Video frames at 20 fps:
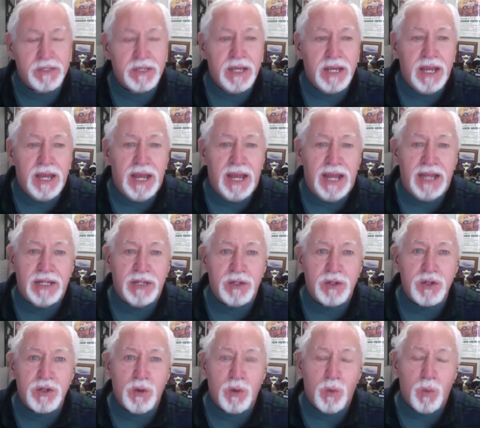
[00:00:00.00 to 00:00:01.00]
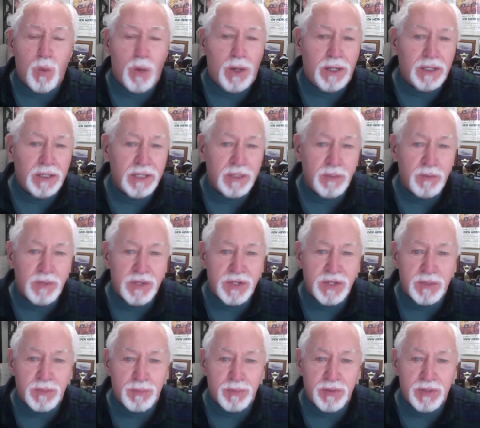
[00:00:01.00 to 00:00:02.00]
And so while he was
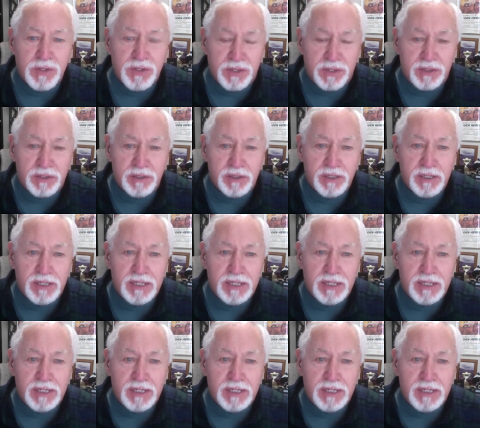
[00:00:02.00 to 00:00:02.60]
in prison,